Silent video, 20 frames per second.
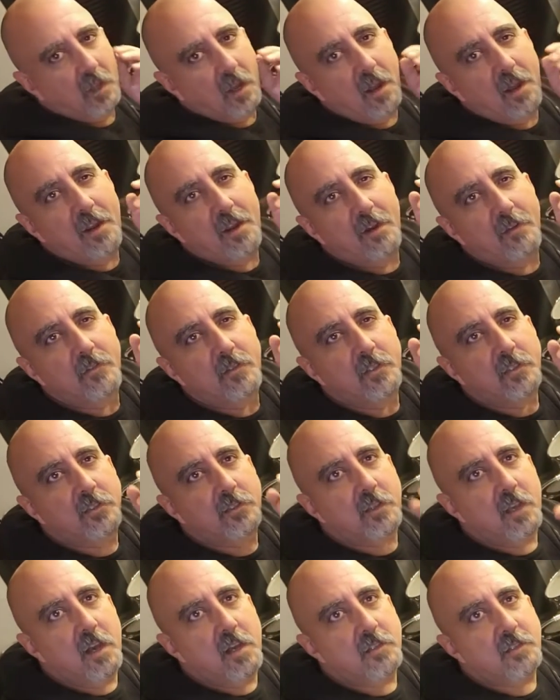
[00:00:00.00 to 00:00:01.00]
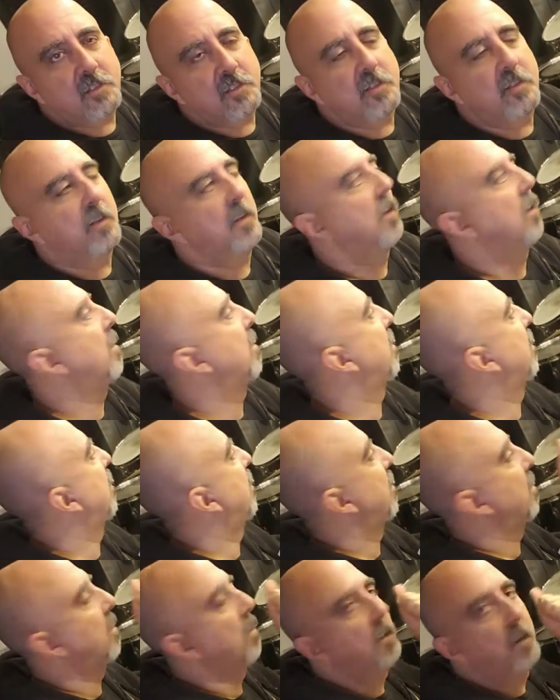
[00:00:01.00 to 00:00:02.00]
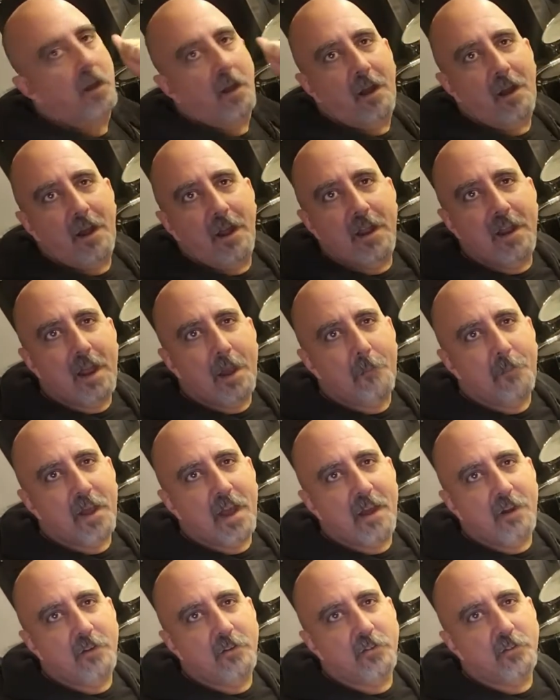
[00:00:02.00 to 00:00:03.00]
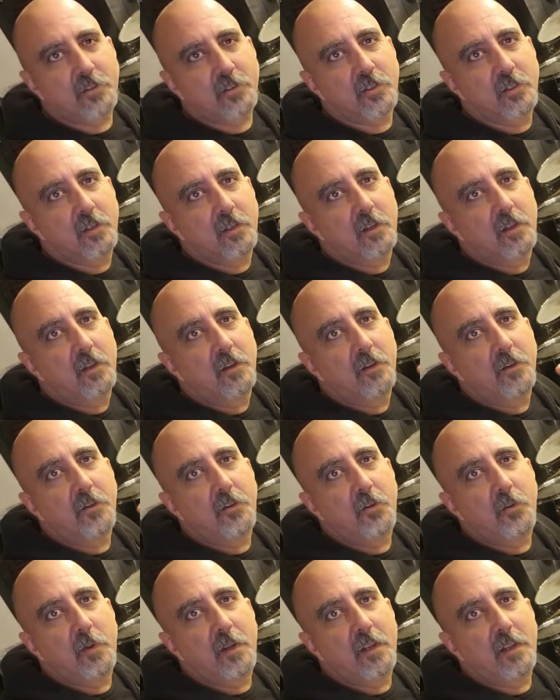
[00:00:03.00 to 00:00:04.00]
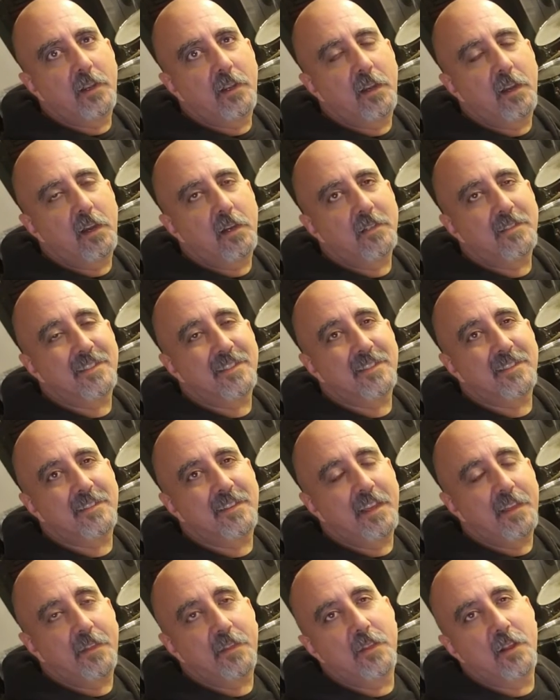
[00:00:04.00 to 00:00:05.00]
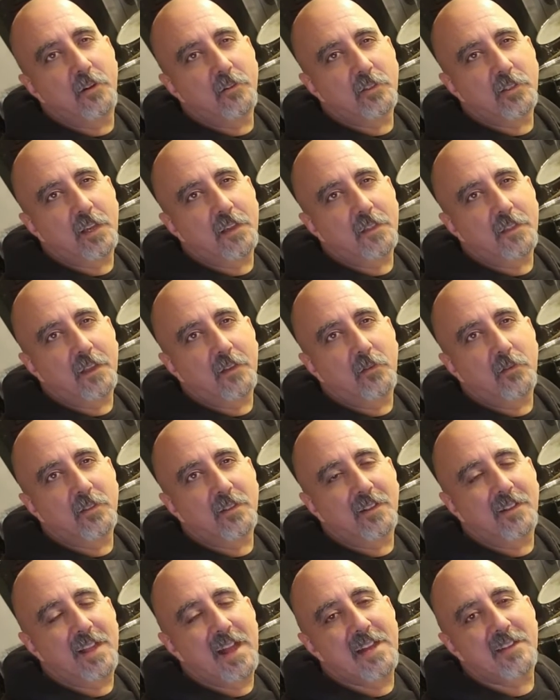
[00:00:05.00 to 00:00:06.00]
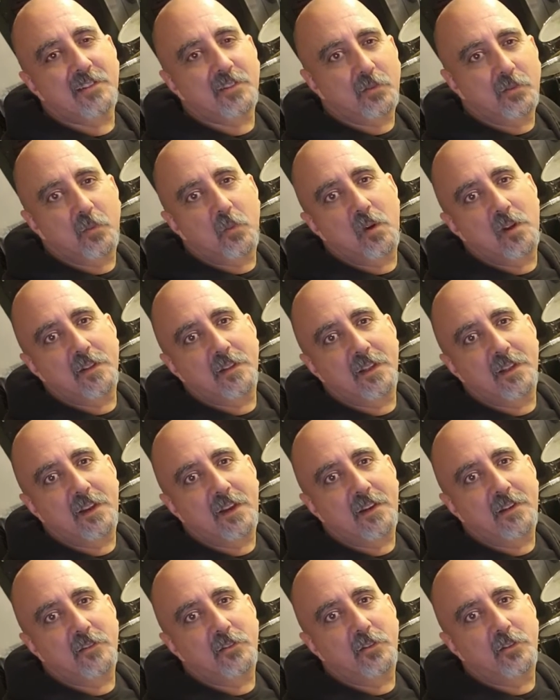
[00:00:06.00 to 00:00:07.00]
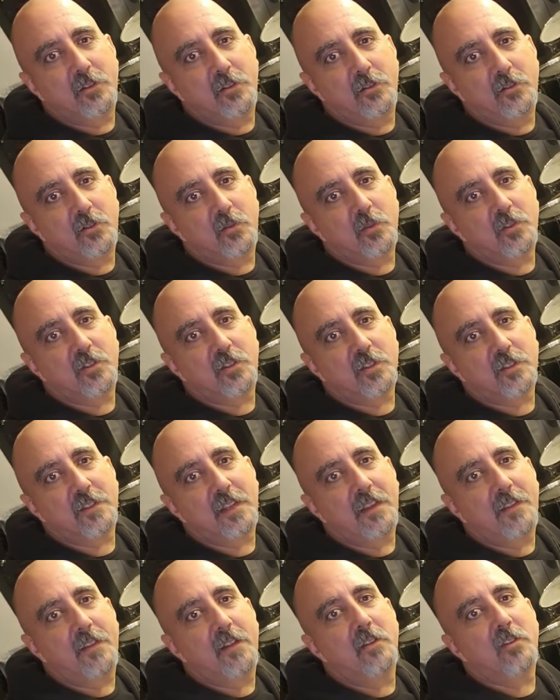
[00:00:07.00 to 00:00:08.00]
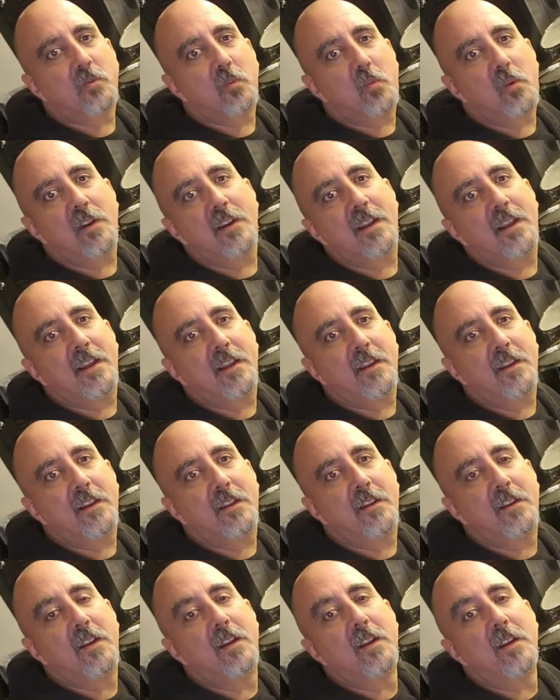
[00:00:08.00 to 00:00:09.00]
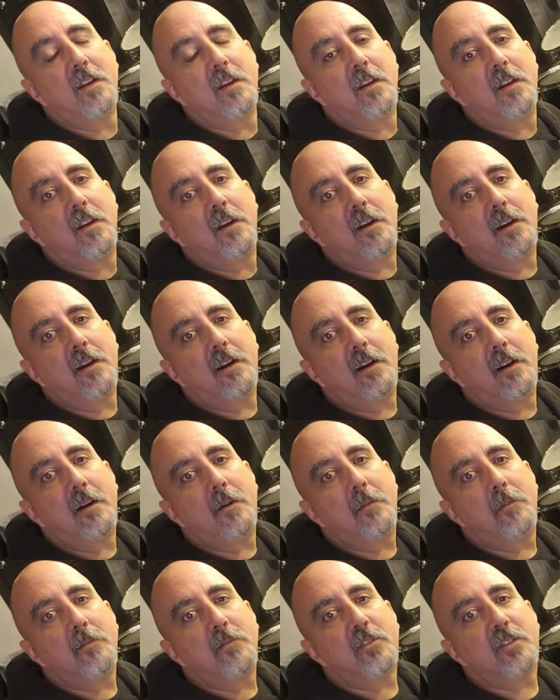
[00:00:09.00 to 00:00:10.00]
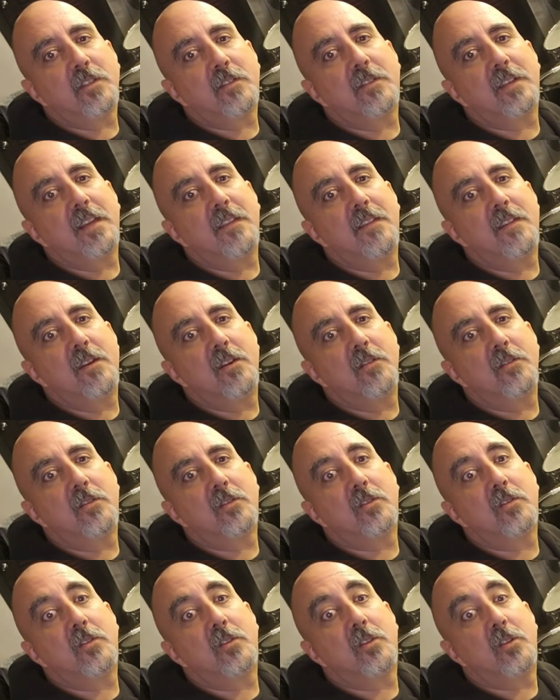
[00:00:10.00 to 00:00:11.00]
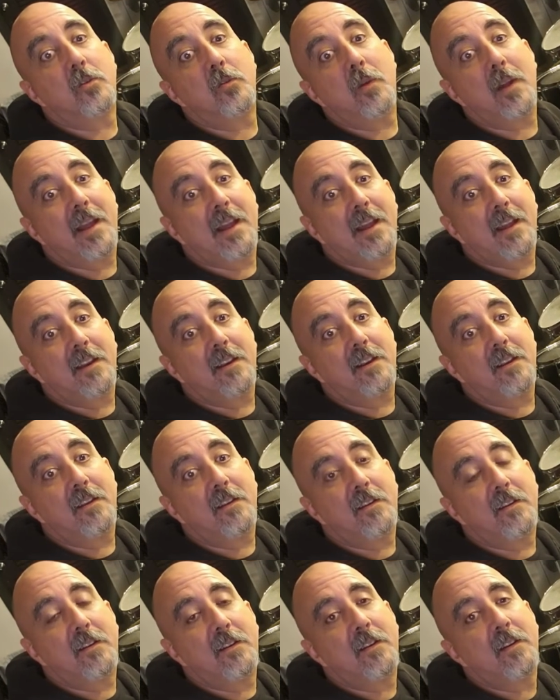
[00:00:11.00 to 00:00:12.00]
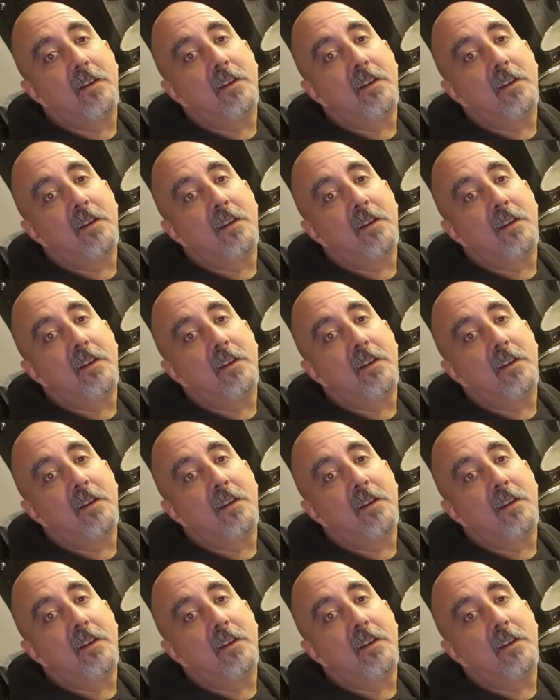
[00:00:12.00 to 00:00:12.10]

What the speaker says: I have discussed hi-hat patterns, doing 16th notes, I think was the last one that I introduced, was 16th notes one-handed, 16th notes two-handed.